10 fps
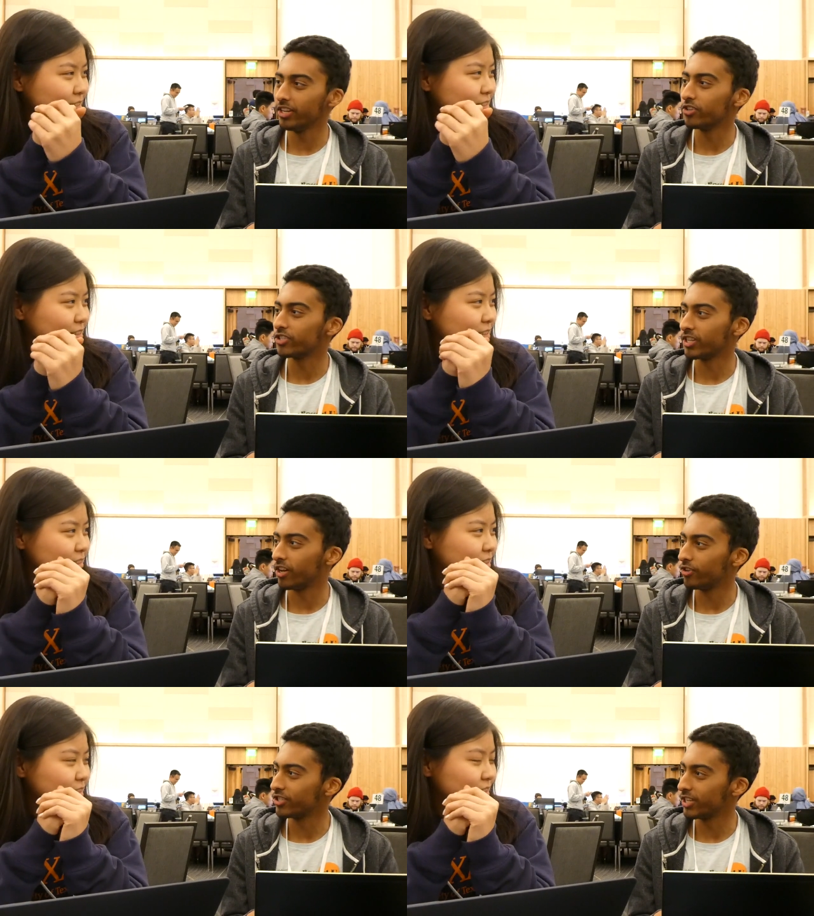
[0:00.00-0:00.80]
Speaker 1: years to
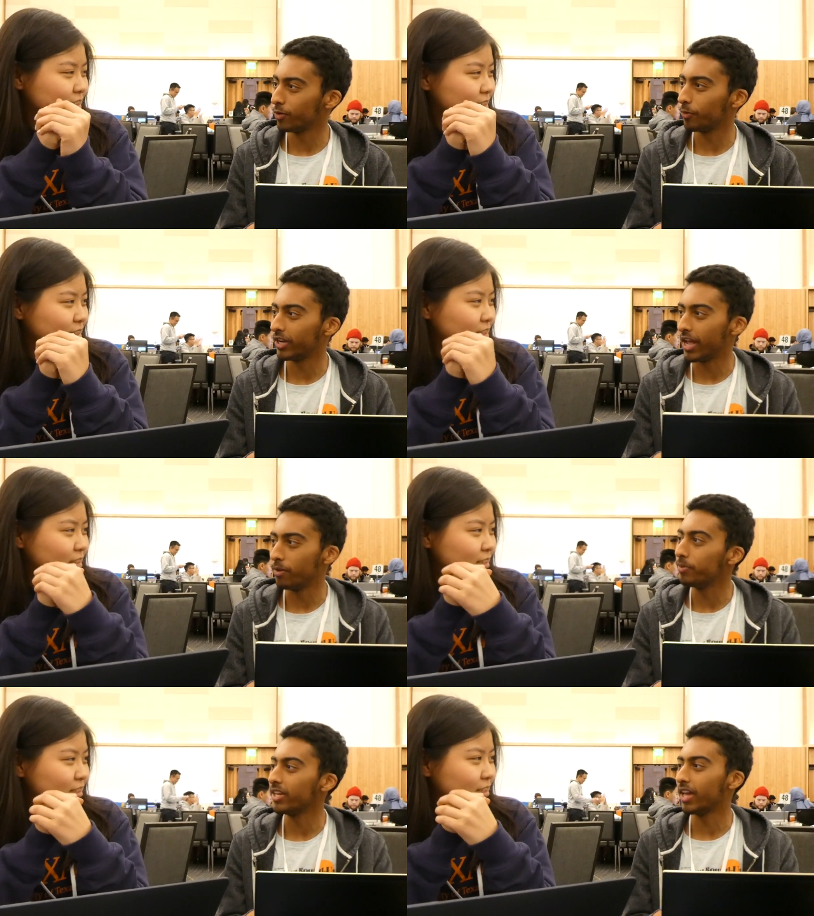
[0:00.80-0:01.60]
understand what
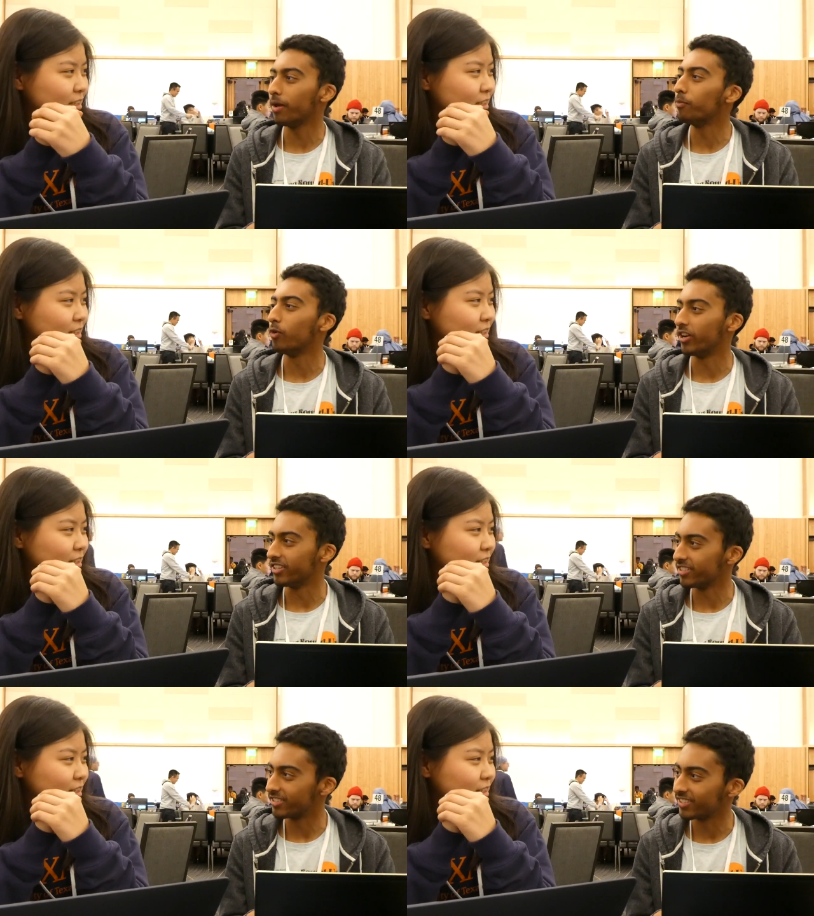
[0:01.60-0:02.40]
N P M
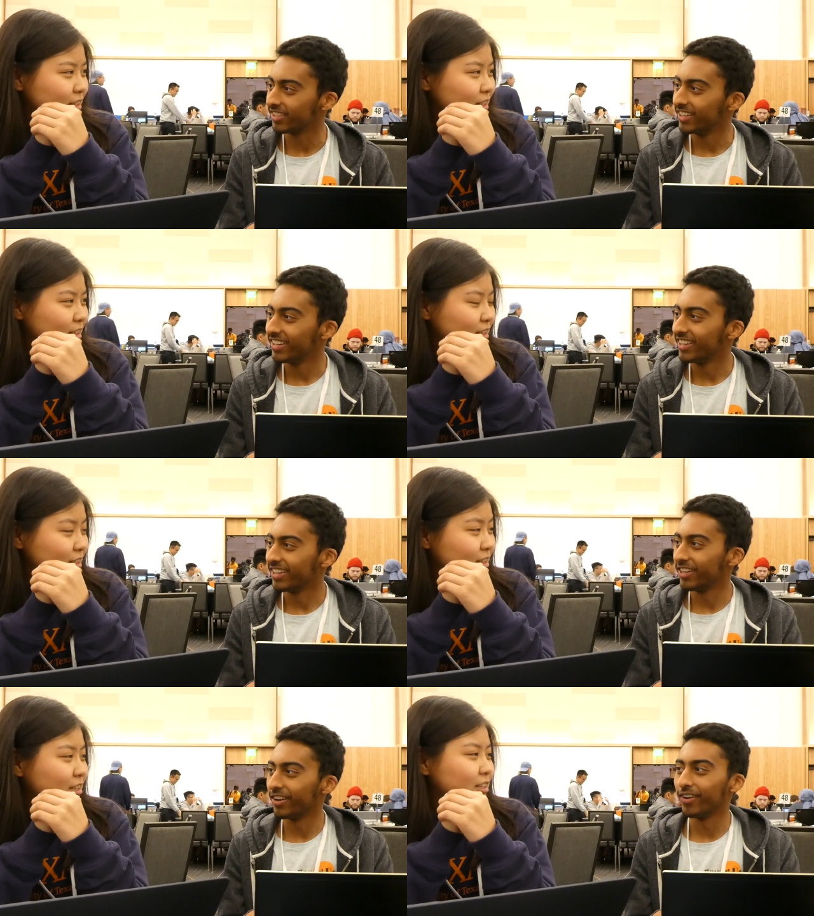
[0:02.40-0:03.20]
was.
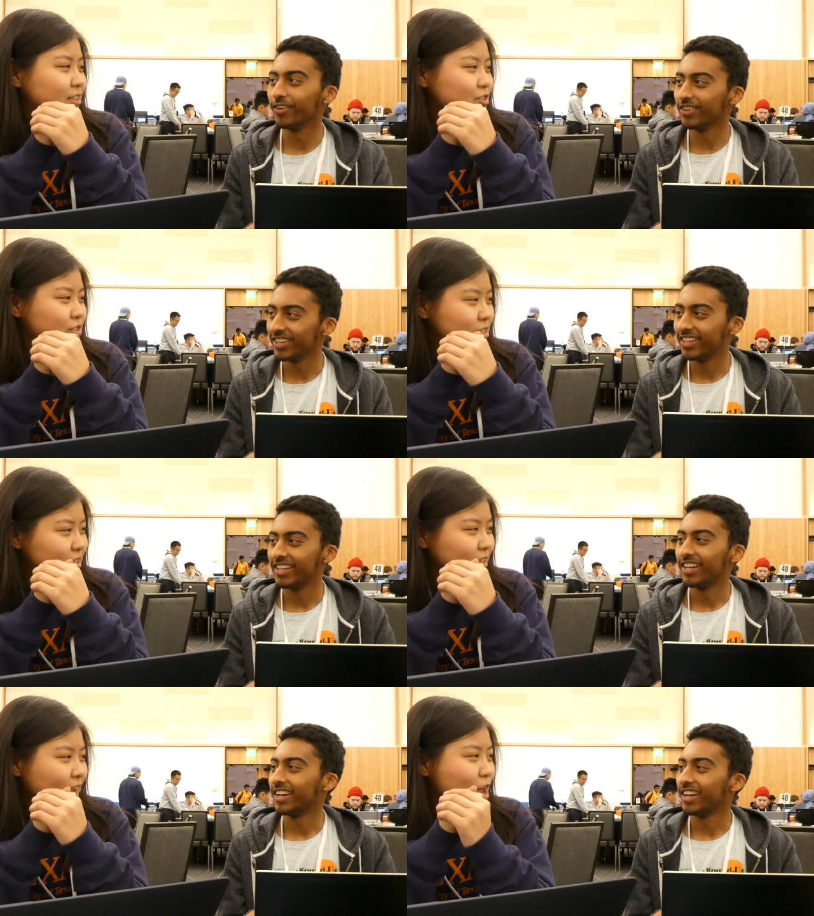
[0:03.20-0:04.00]
You know?
Speaker 2: Interesting.
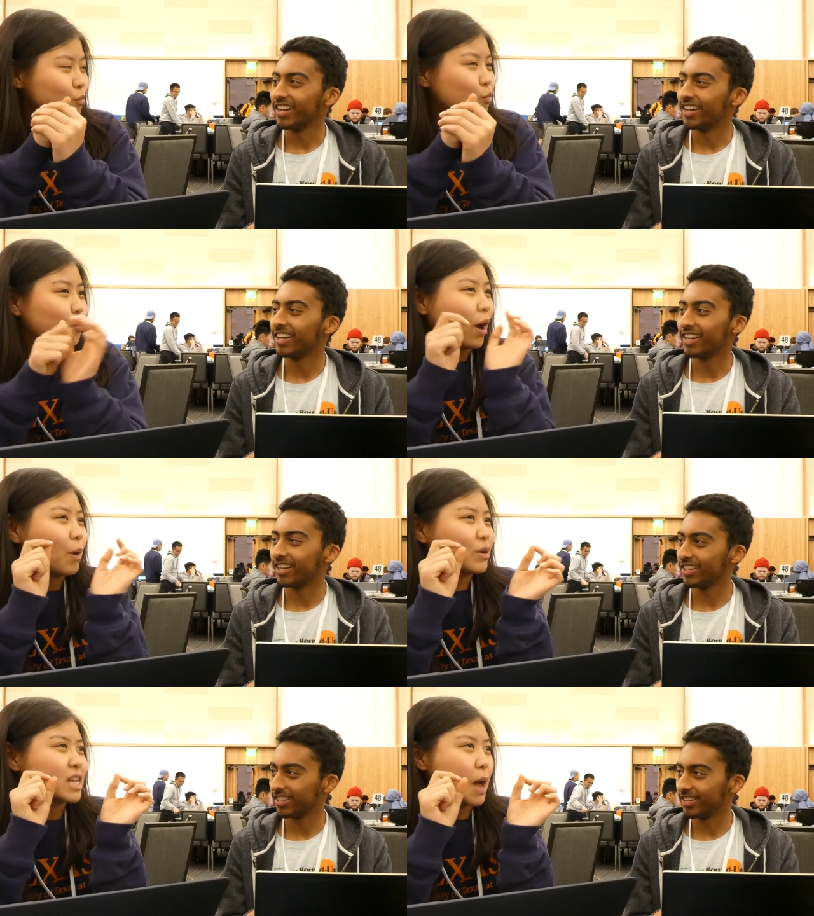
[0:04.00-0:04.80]
And
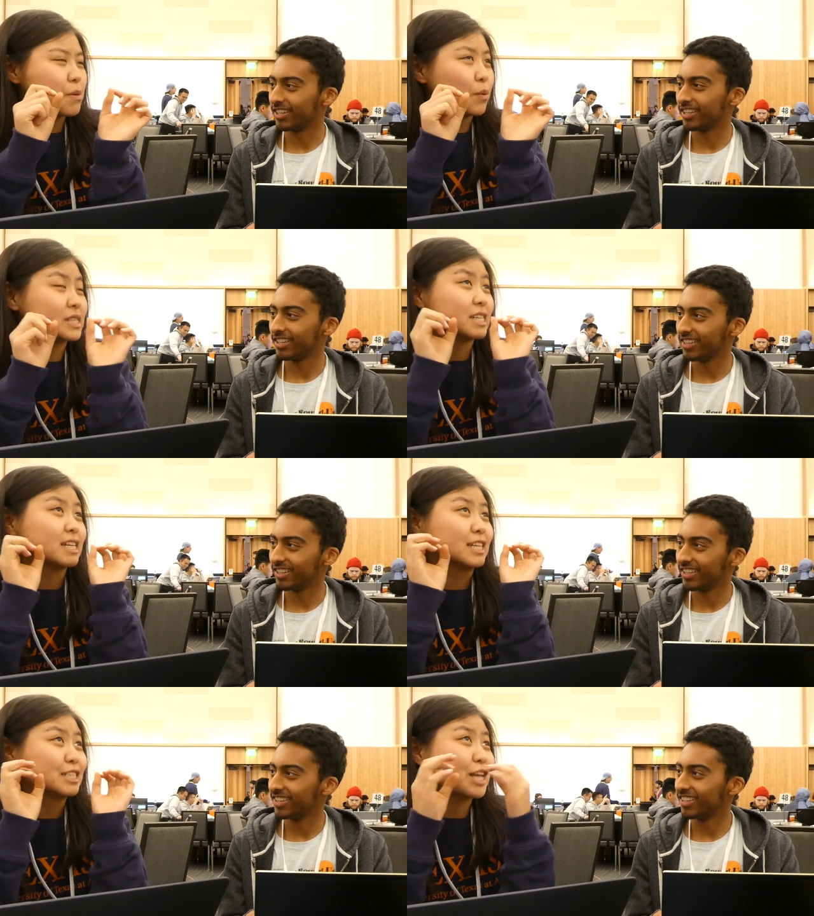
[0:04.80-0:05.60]
what time? What's
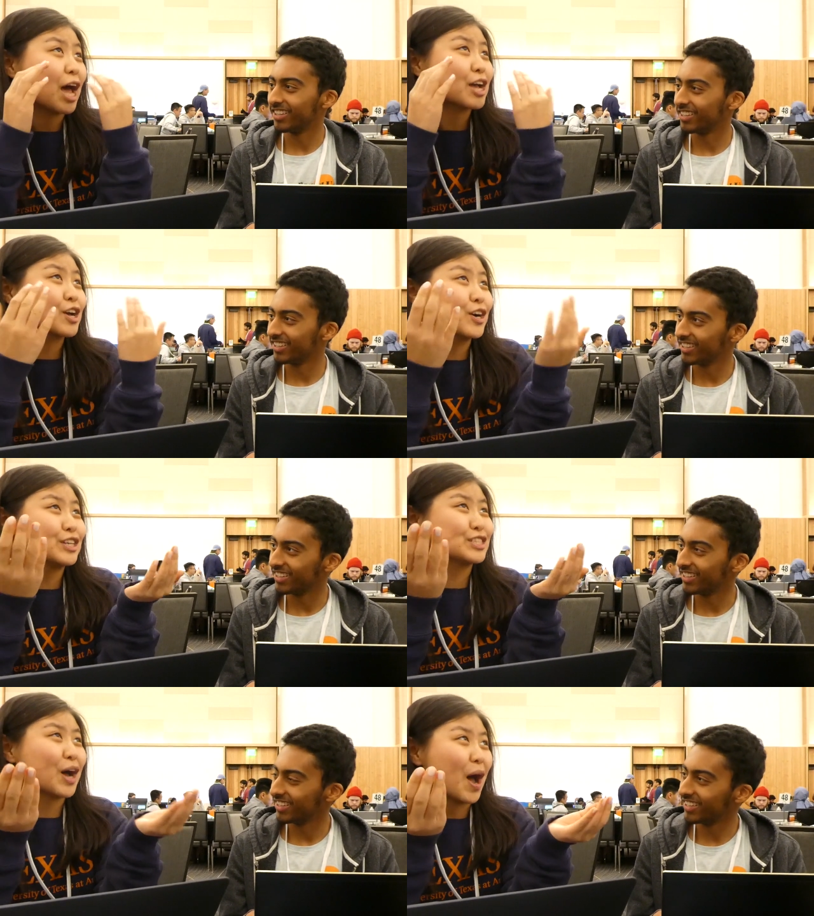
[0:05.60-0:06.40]
a
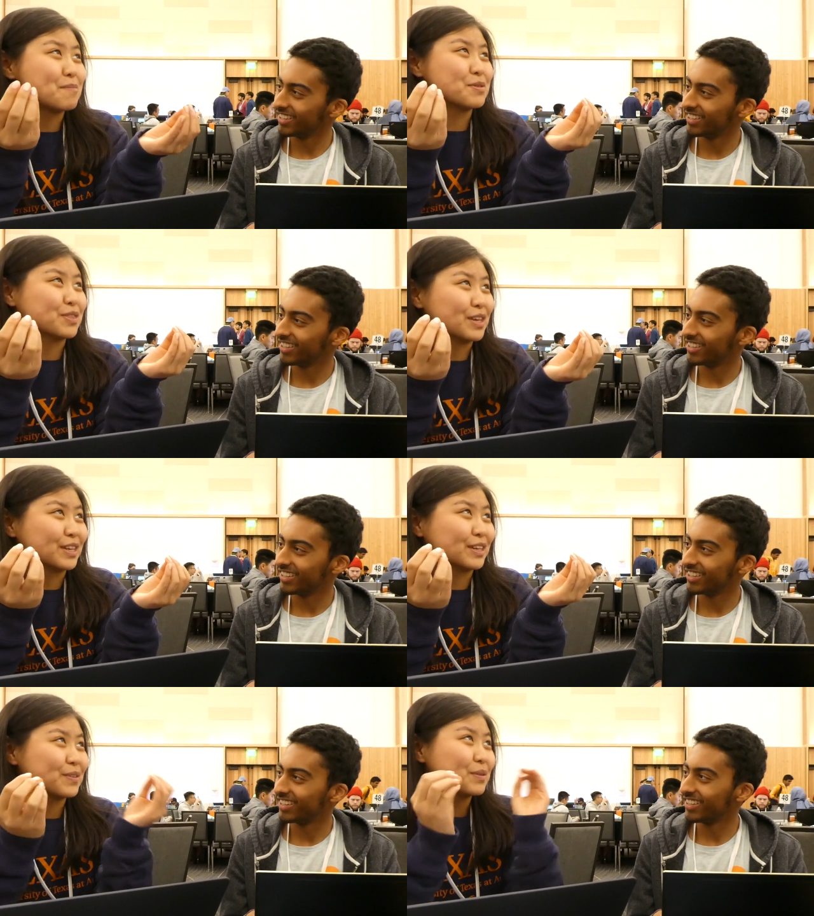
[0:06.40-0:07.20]
good time you think?
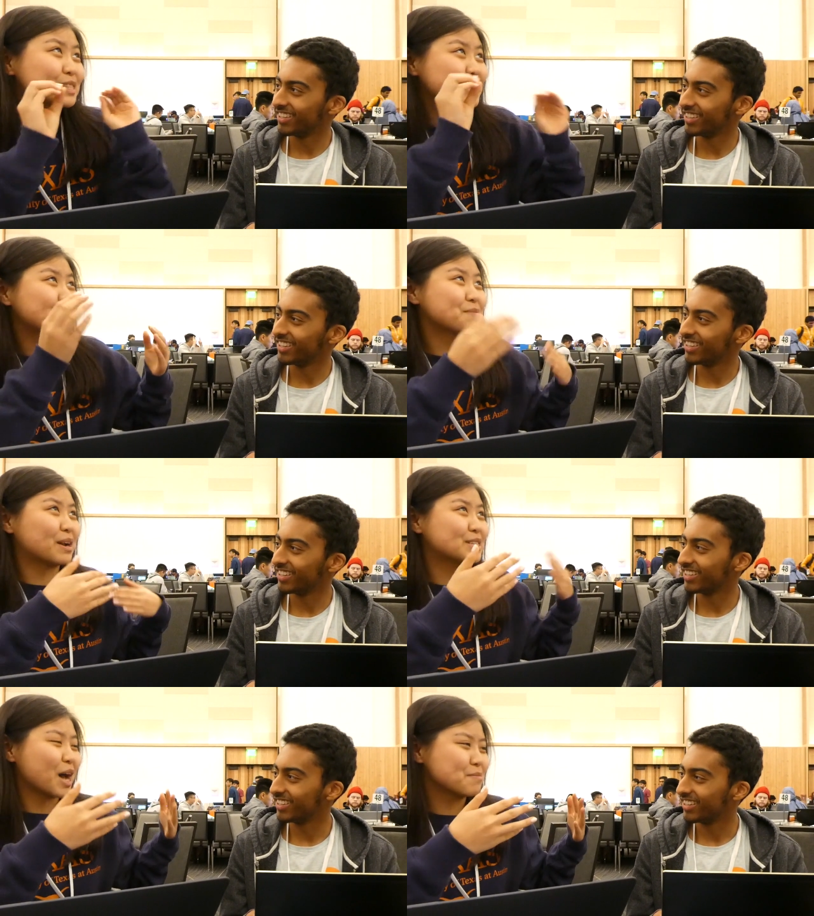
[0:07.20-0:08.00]
What's a good
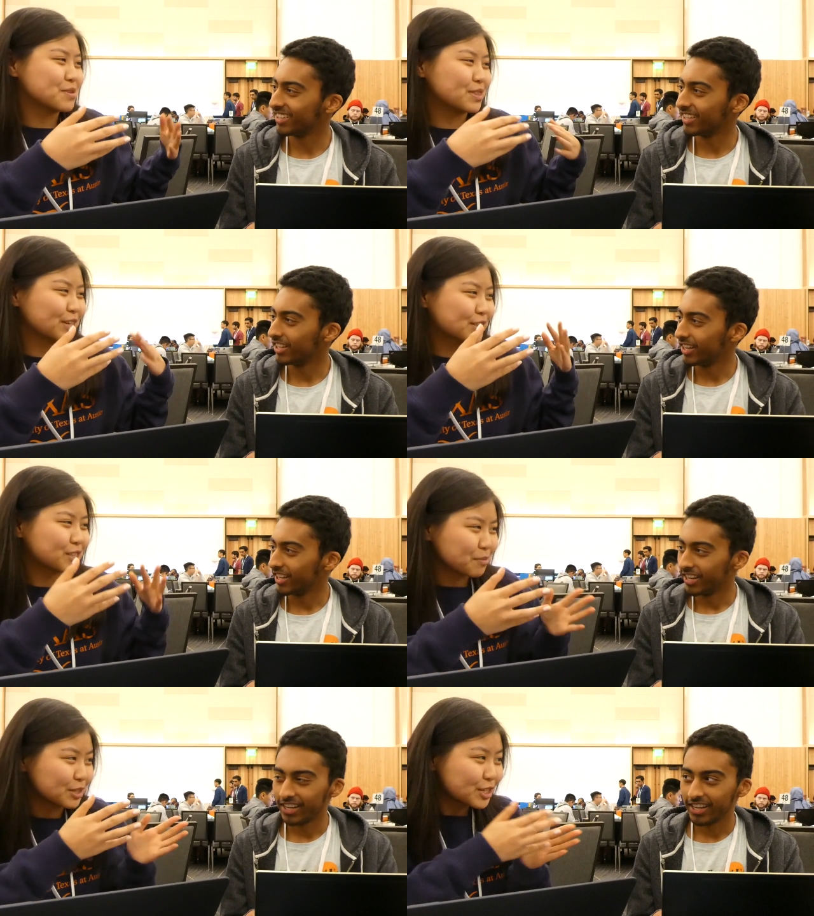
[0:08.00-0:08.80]
amount of time you think
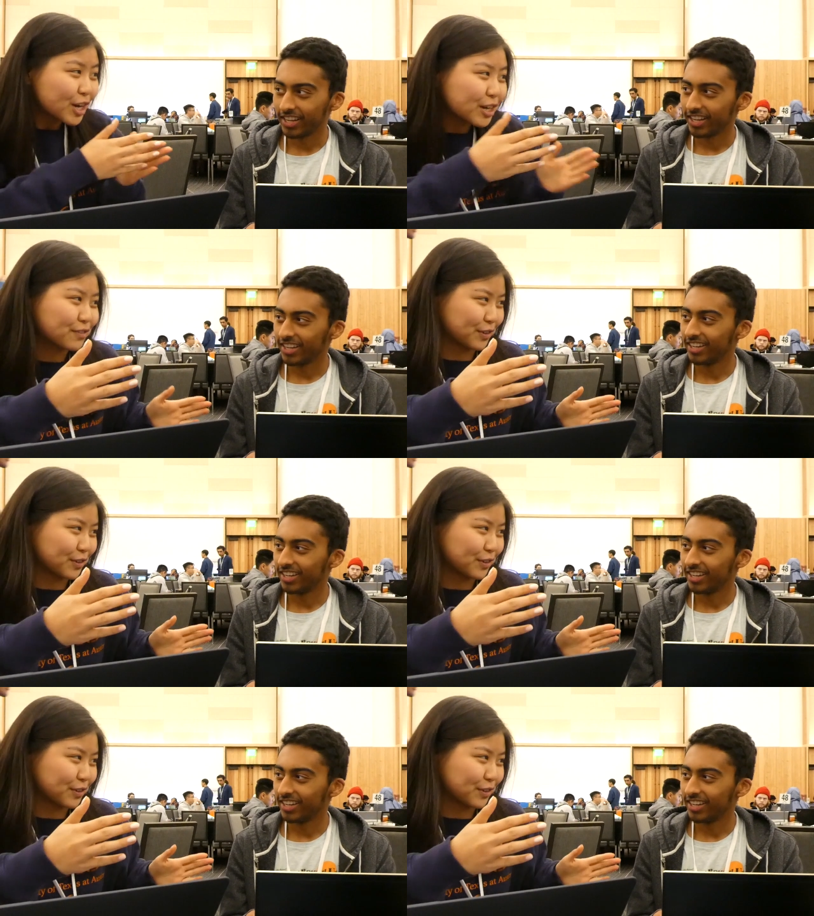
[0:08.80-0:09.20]
someone could have